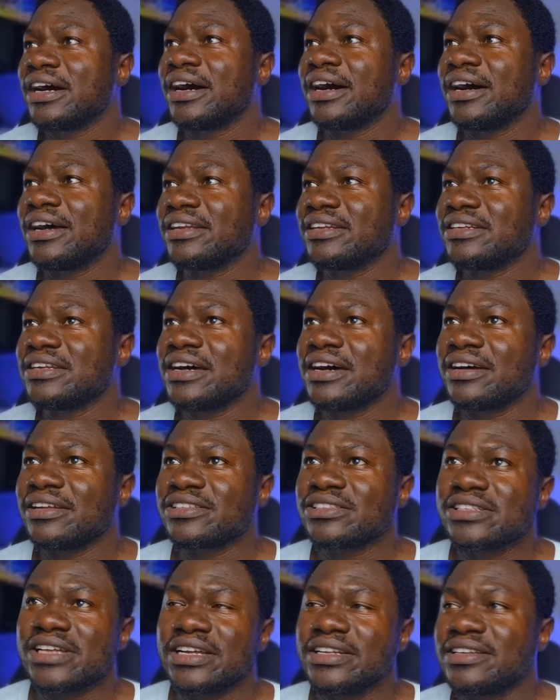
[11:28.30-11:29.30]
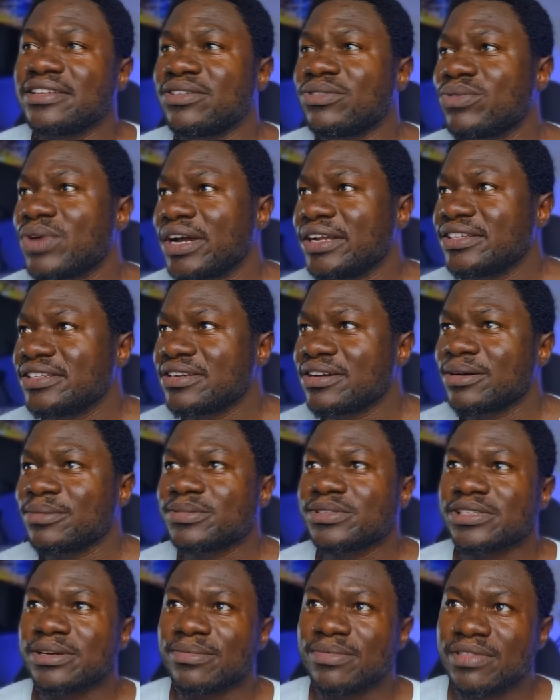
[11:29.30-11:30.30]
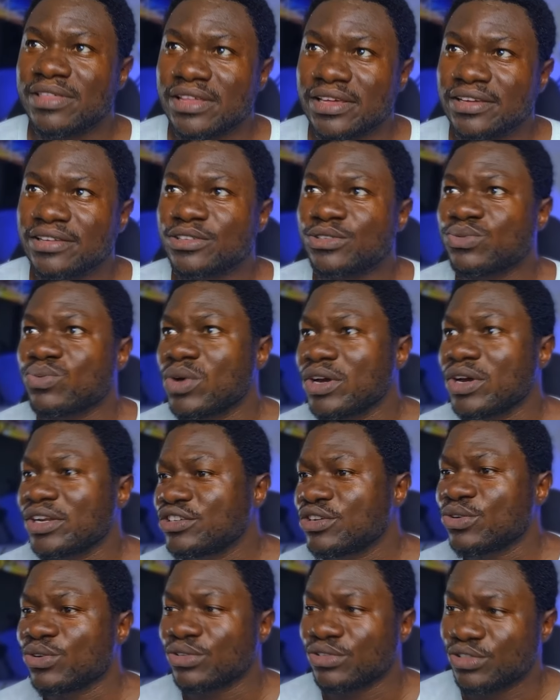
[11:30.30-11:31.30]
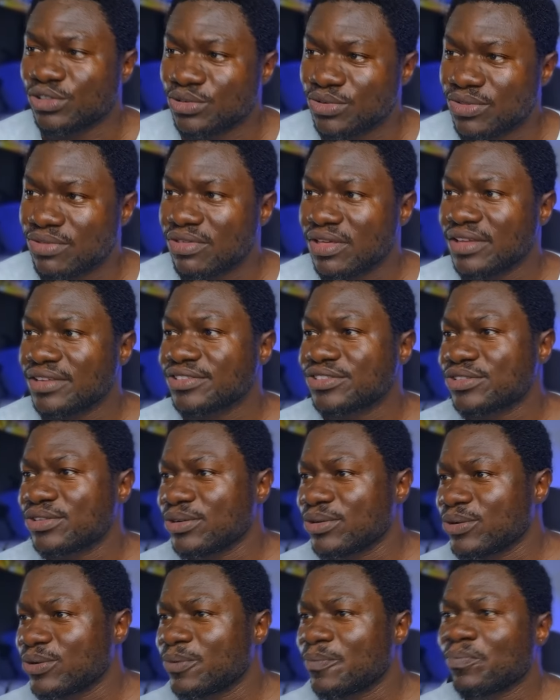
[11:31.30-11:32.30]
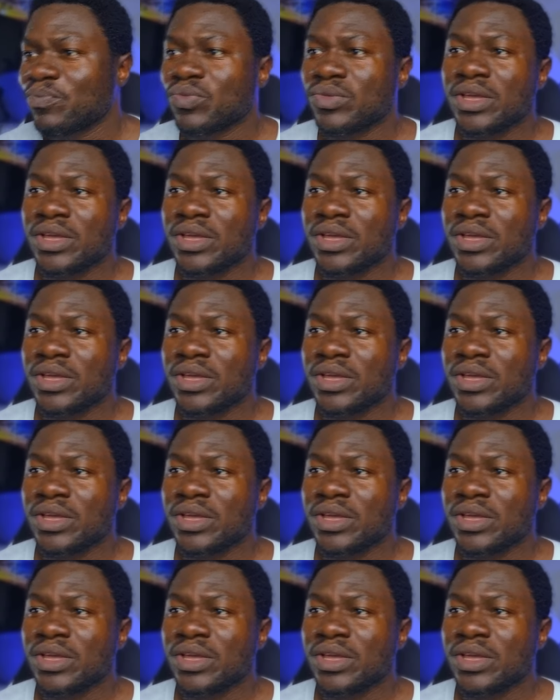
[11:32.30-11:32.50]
and started writing up some things, one or two things, you know.